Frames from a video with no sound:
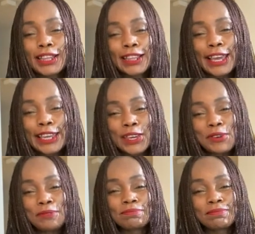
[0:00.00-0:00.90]
Thank
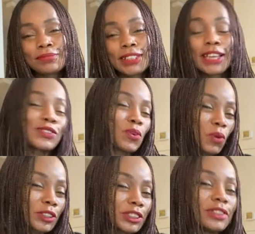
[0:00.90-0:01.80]
you. Thanks for
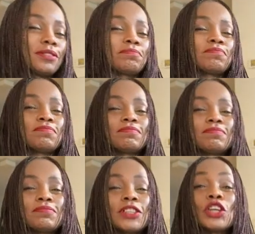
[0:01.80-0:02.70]
watching.
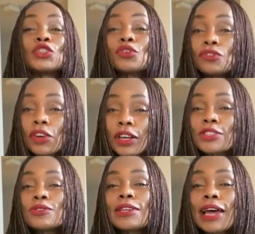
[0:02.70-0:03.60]
Don't
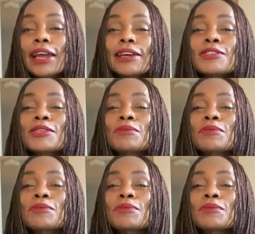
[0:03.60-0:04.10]
forget to like and